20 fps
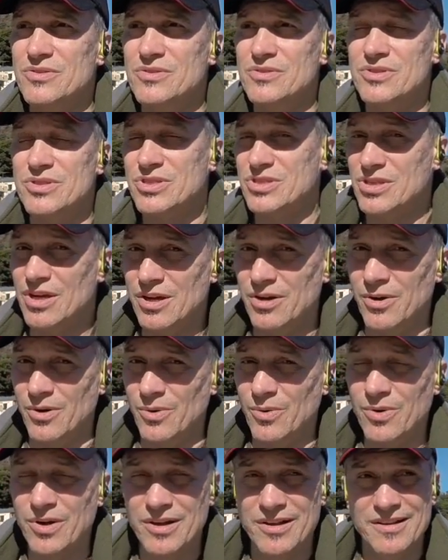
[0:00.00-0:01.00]

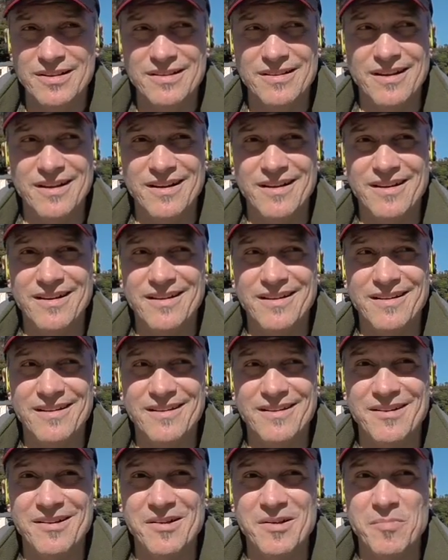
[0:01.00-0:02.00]
so
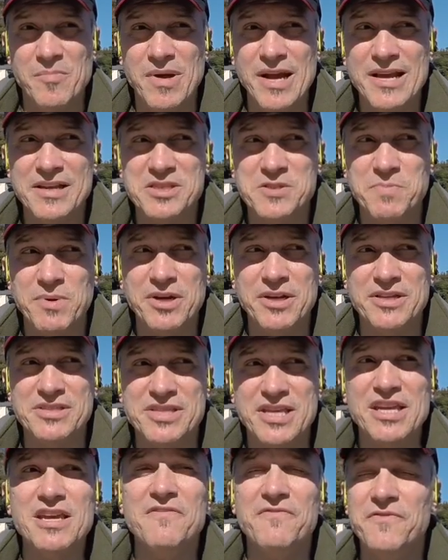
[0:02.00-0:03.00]
my
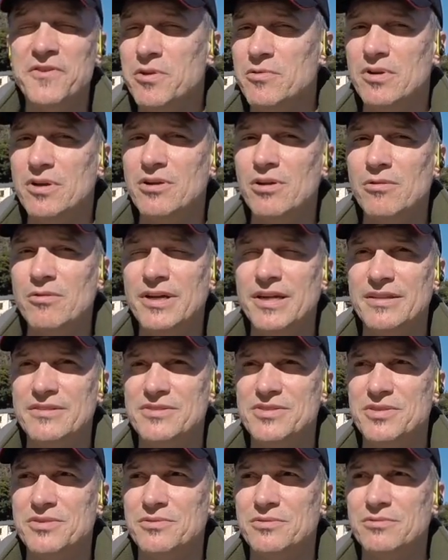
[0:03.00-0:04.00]
experience, if you were
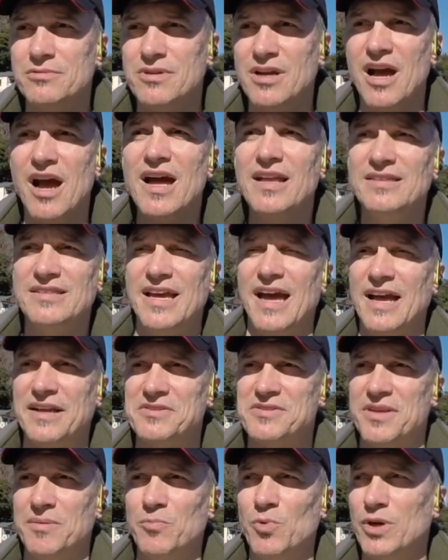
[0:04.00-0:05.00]
going to
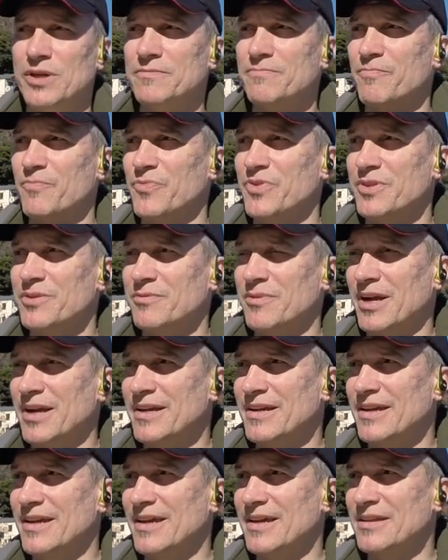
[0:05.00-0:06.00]
contact someone,
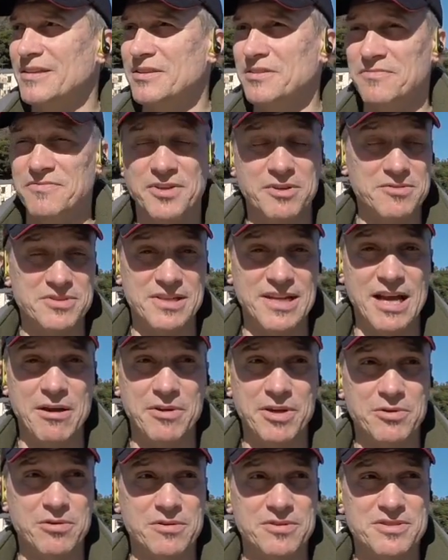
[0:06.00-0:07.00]
right, and if there was a
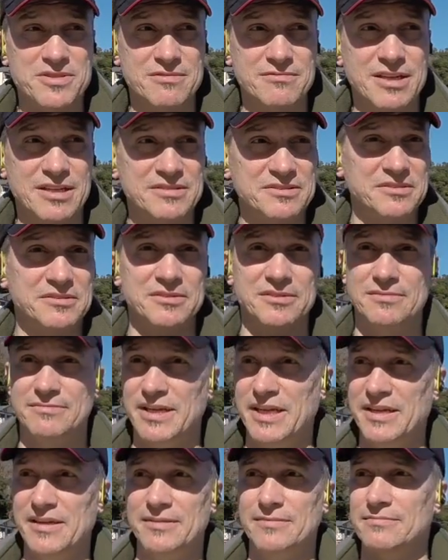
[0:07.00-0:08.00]
NAUI course director
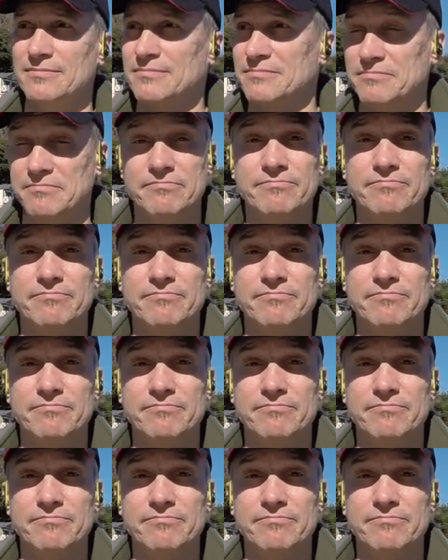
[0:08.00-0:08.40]
in